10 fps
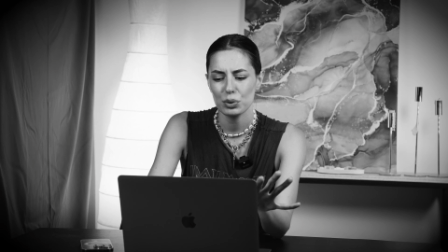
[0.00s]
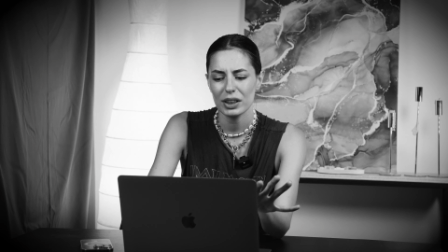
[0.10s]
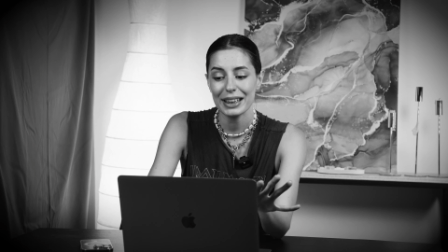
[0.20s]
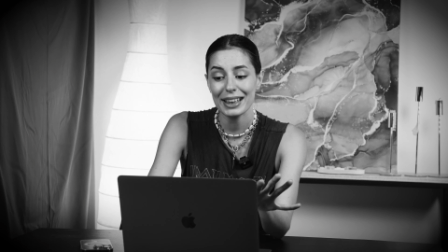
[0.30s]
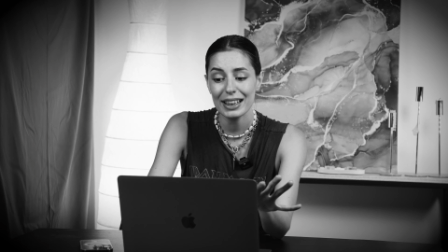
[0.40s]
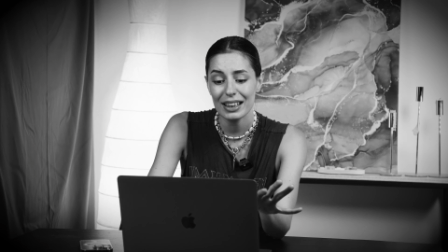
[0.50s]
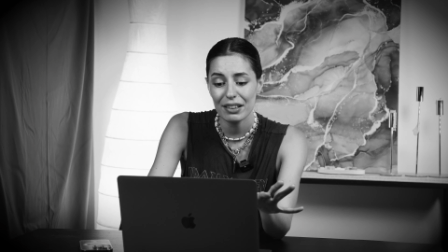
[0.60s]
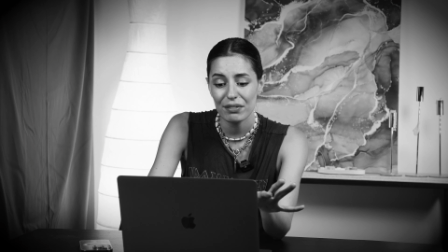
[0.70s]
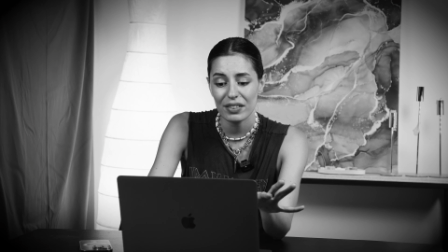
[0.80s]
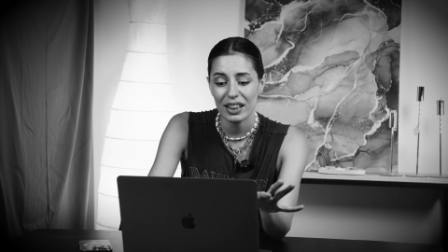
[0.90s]
too
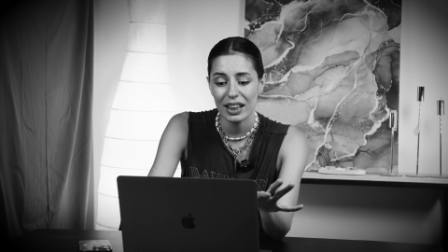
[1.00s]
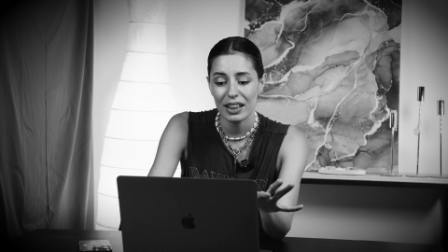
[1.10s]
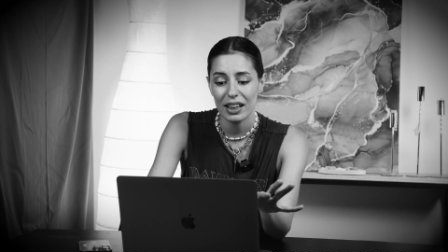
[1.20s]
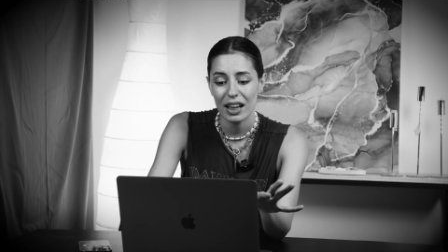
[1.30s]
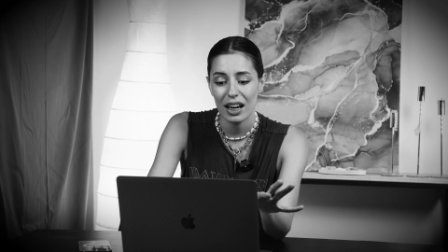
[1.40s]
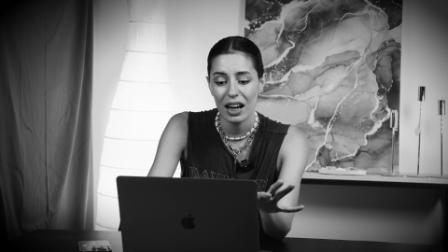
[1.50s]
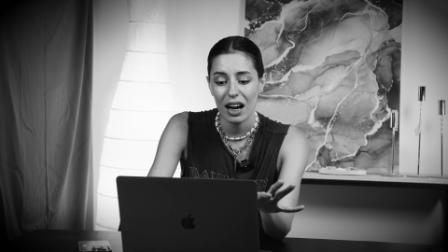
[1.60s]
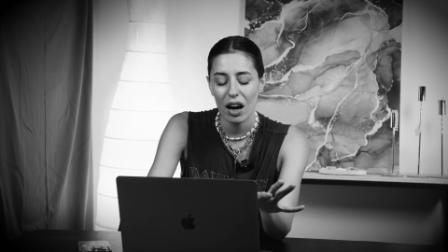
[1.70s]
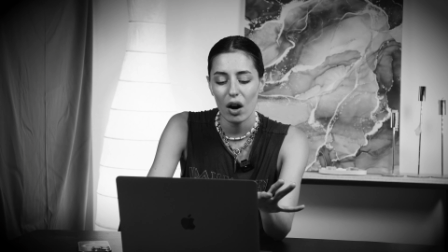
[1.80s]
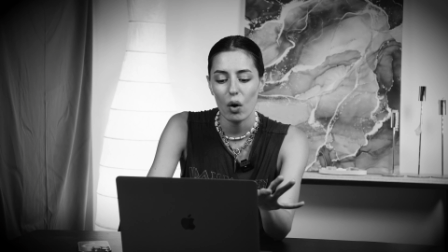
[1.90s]
naive and I
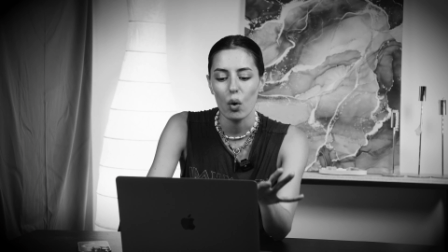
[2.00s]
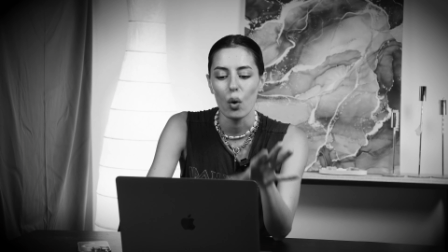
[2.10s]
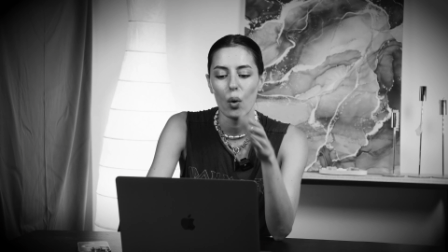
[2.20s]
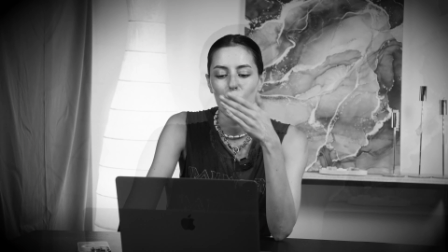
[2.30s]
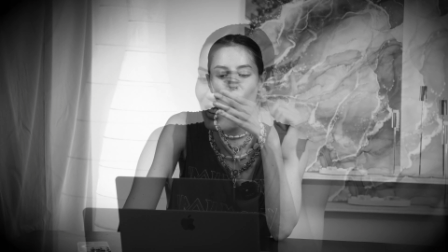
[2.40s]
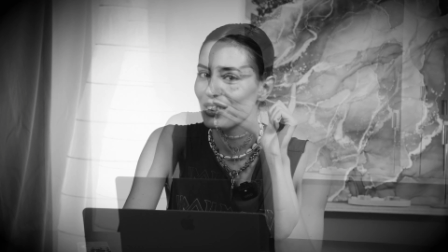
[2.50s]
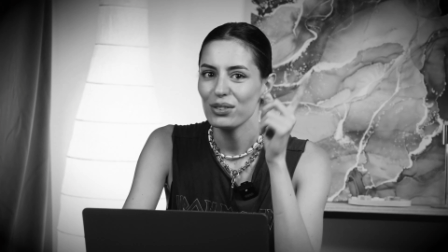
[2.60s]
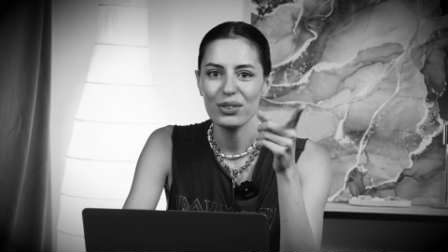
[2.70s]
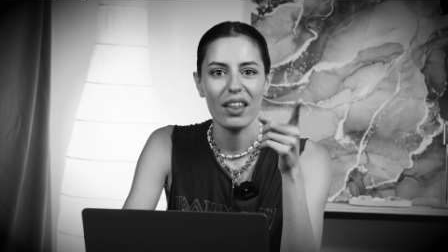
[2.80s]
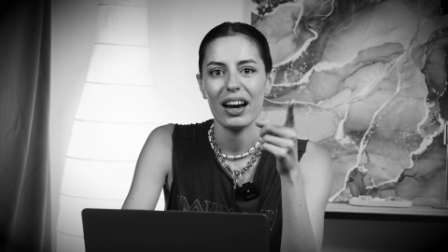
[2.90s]

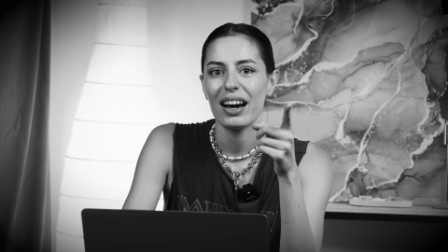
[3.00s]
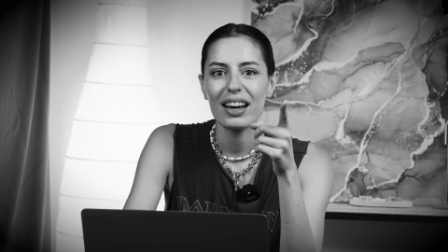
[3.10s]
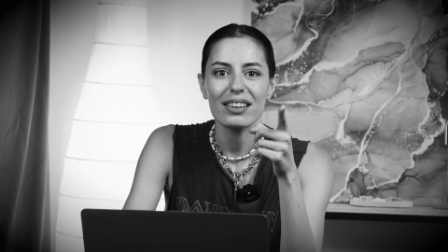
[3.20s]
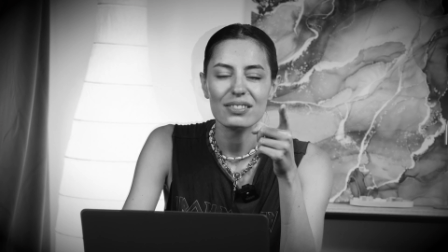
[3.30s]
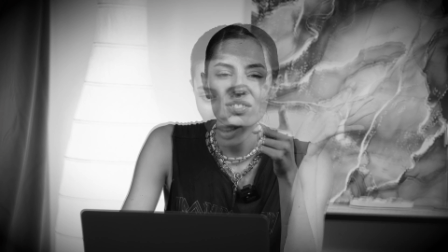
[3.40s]
don't do that.